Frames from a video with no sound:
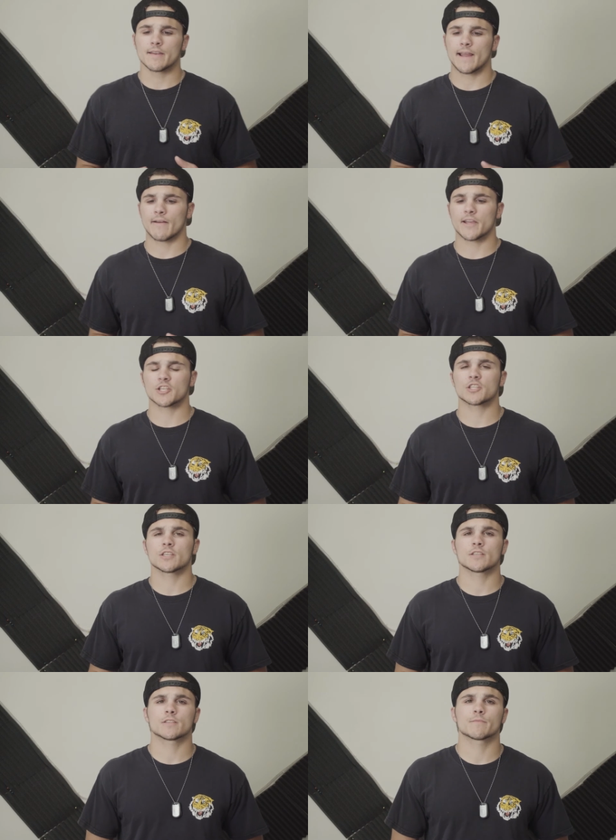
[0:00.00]
Now each of
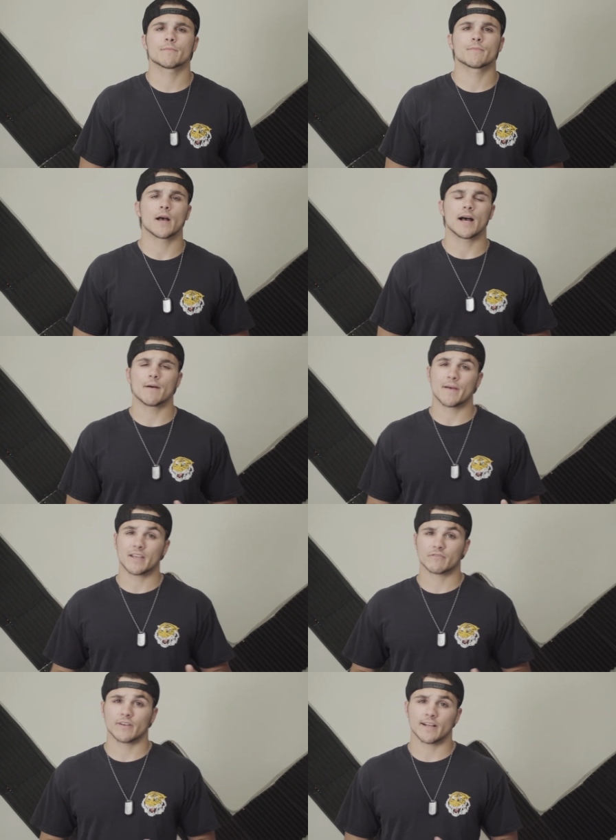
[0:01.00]
these uh,
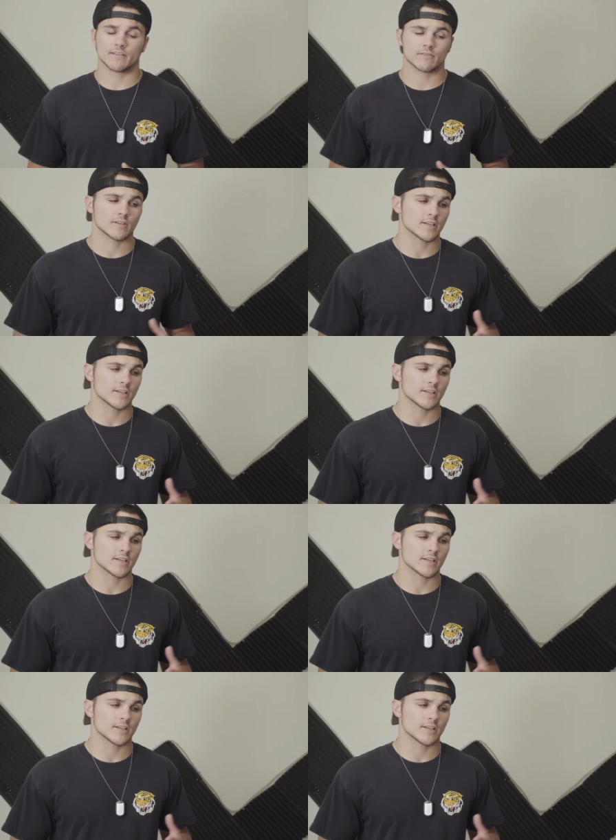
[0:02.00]
best friends